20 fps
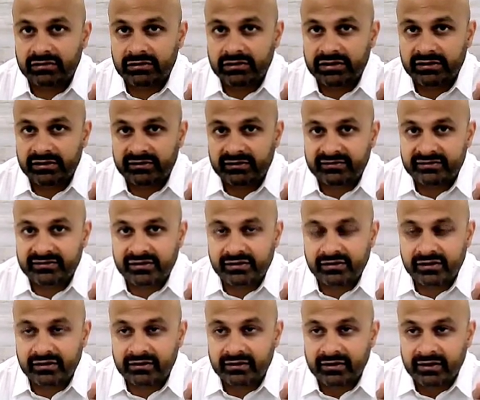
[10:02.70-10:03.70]
earlier this
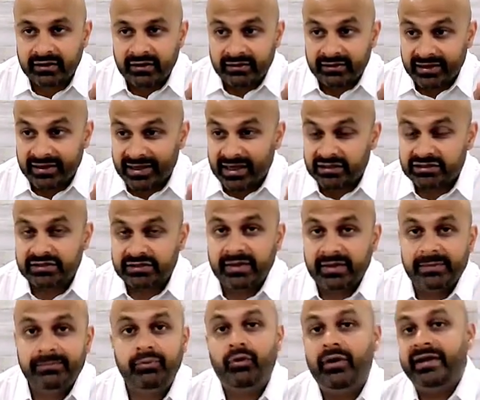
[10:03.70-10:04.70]
year that actually
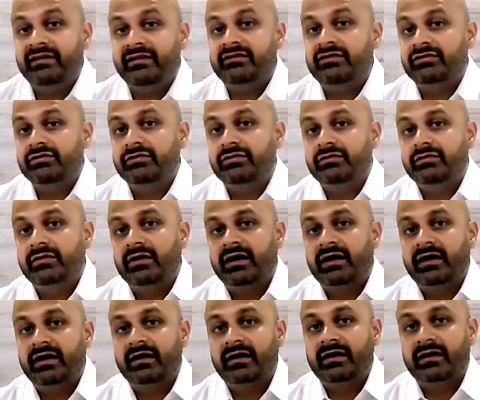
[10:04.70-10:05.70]
may point to
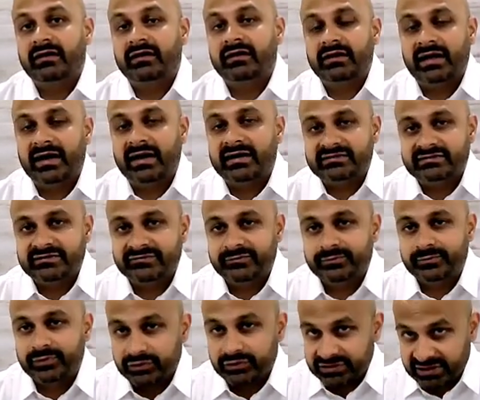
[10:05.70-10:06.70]
uh, a class of
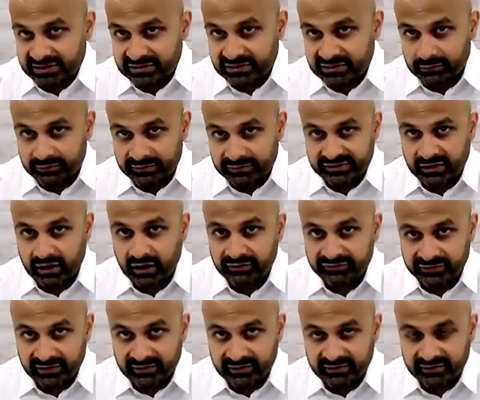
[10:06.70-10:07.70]
proteins called
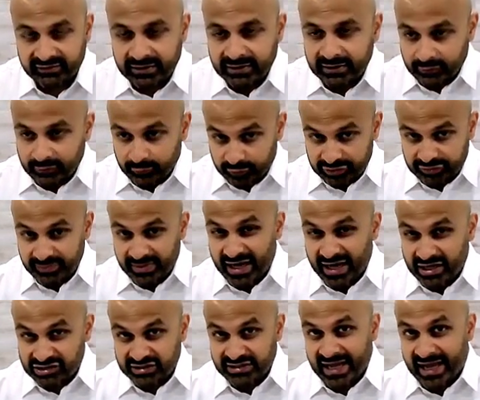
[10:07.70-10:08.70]
resolvins, which may
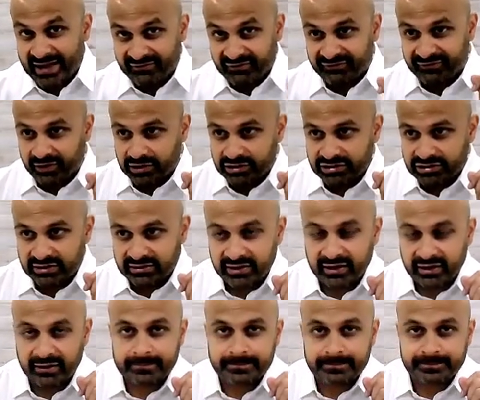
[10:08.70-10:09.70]
actually have a function
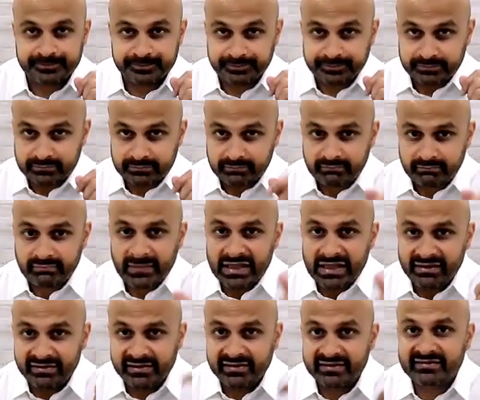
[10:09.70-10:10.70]
there
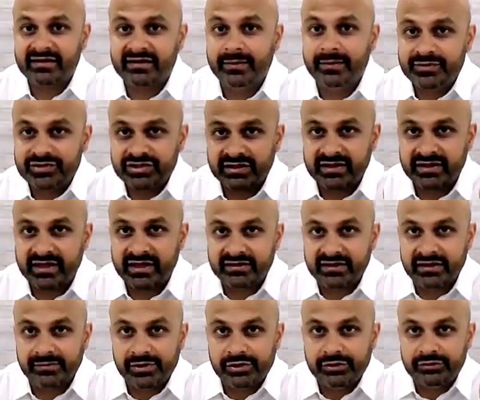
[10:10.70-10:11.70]
the assumption that
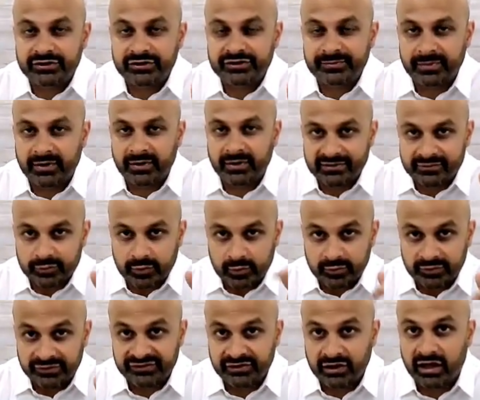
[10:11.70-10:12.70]
the immune response will
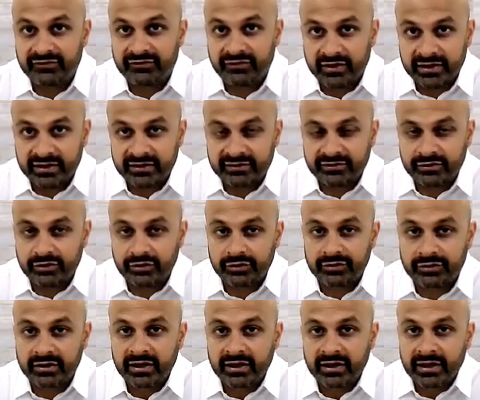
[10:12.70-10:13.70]
resolve on its
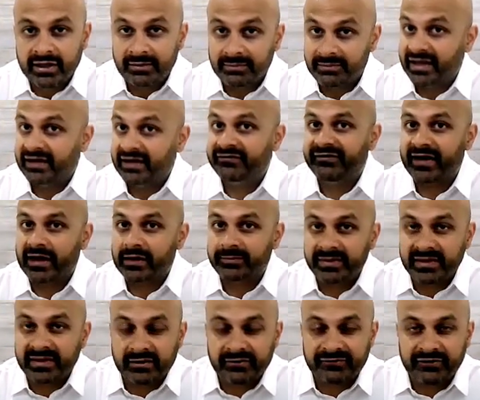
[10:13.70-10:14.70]
own may in fact
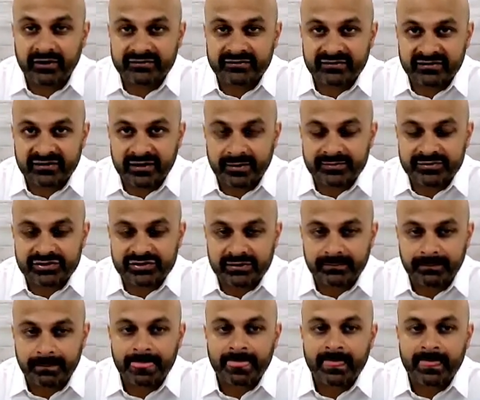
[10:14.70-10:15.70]
be a false assumption.
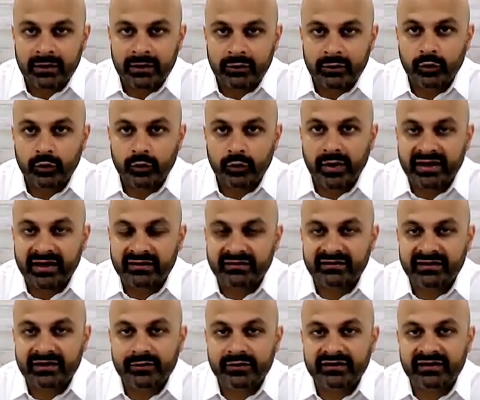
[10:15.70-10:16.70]
We'll wait and
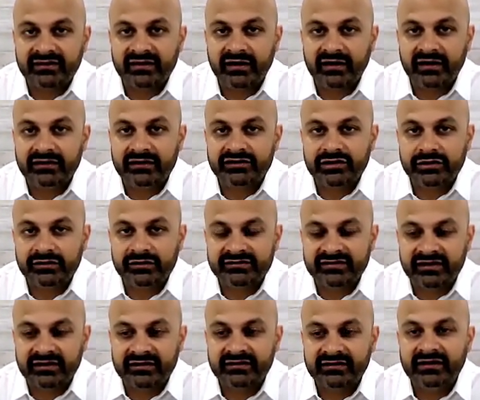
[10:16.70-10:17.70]
see what the science shows
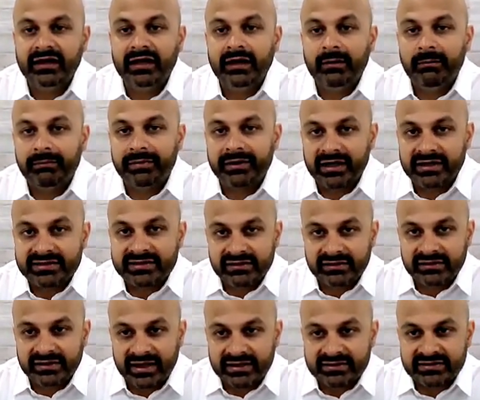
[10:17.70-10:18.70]
us. But until
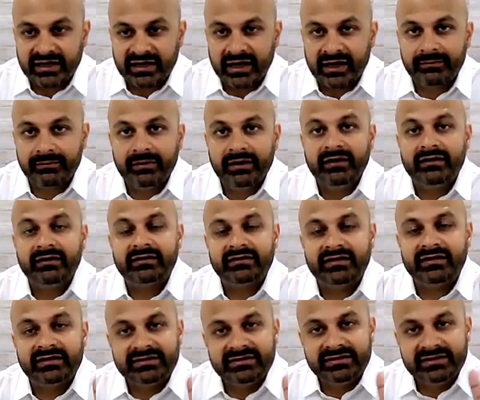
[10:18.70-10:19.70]
that time,
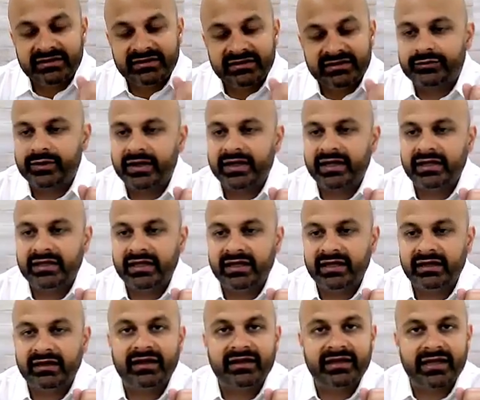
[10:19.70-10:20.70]
the
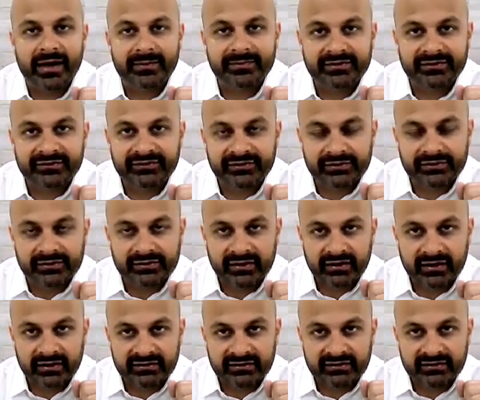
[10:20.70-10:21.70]
dysregulated adaptive
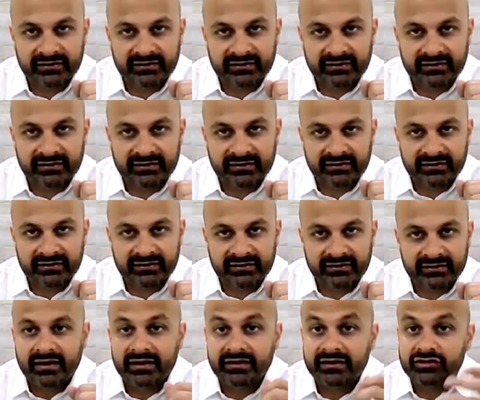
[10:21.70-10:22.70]
uh, system
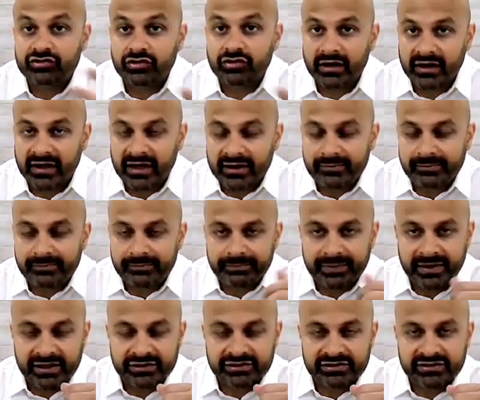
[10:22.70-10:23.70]
in the dry eye
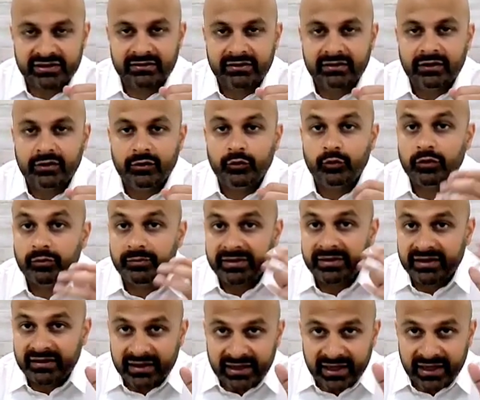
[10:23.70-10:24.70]
patient will
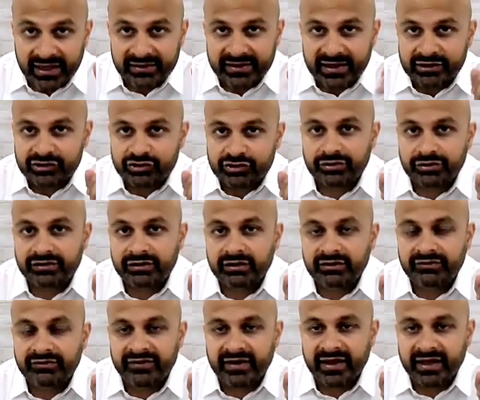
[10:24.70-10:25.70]
be again that triggering
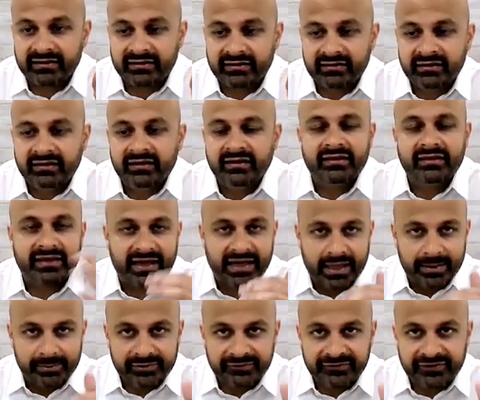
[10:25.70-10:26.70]
event, that
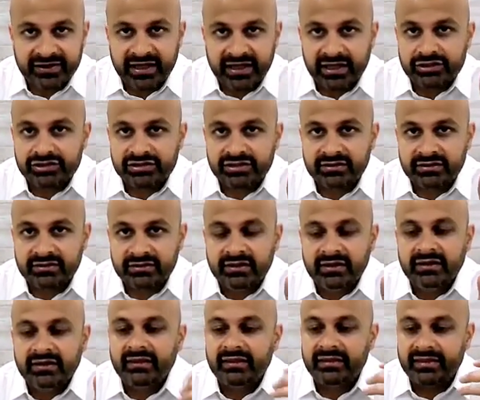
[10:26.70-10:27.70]
amplification,
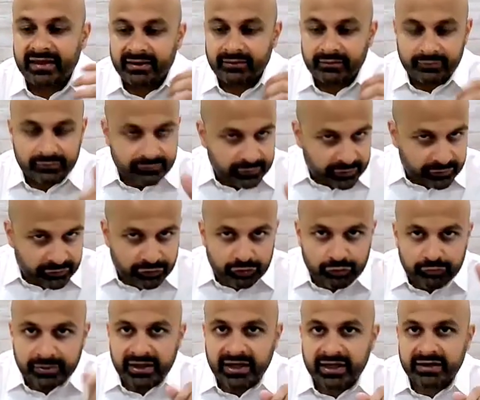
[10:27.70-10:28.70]
that
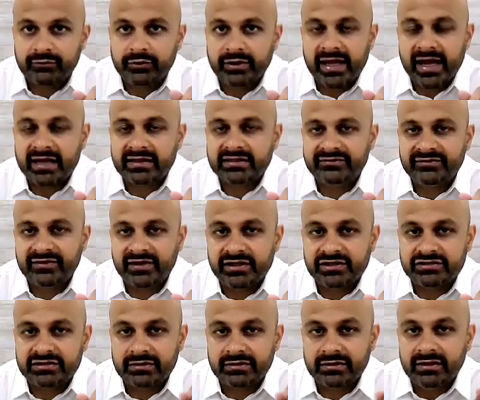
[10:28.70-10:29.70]
recruitment and
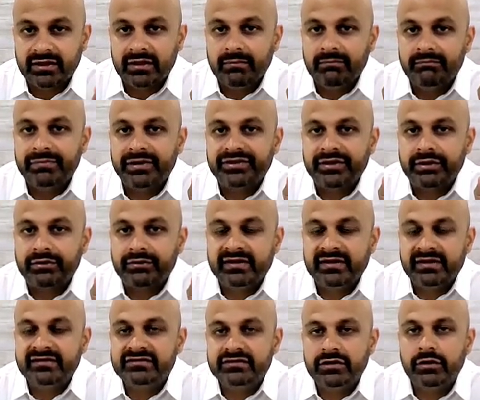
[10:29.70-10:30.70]
reactivation, but there
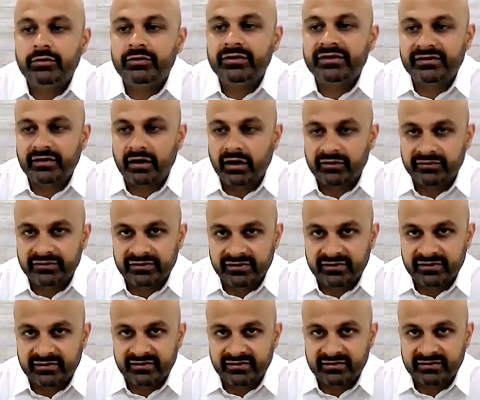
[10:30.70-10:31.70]
is no resolve in the
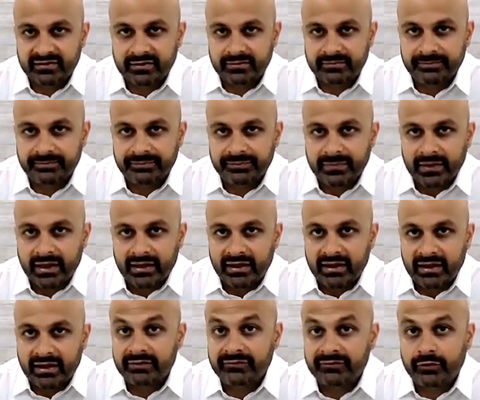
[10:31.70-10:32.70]
system.
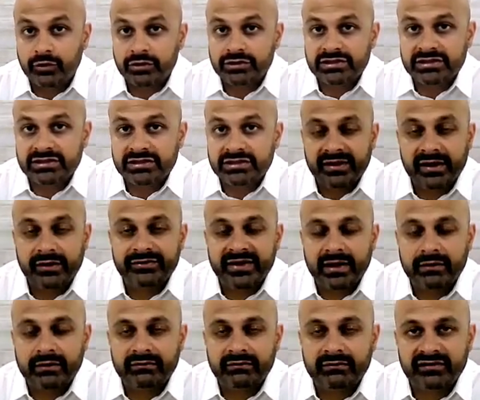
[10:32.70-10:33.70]
And unfortunately, without
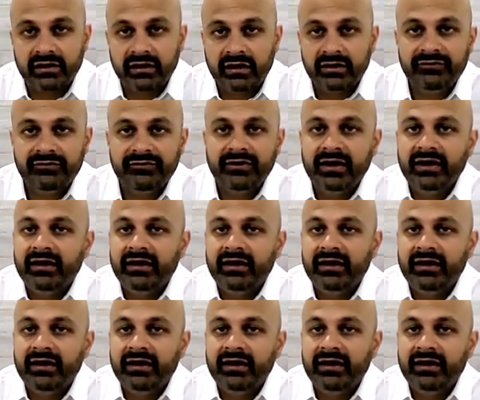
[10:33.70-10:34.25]
that resolve,